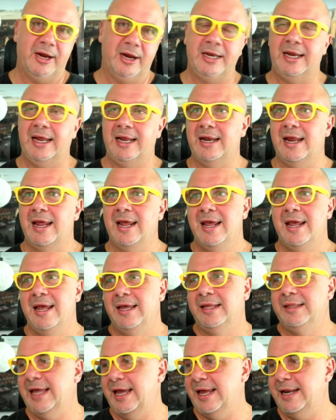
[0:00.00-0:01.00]
And
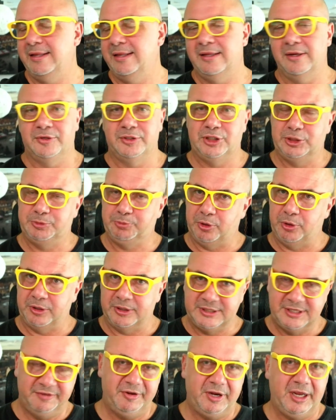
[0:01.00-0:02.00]
then there's this
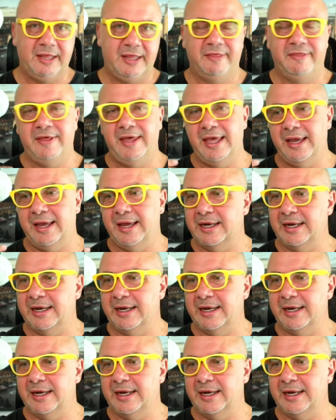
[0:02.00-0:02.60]
productivity thing,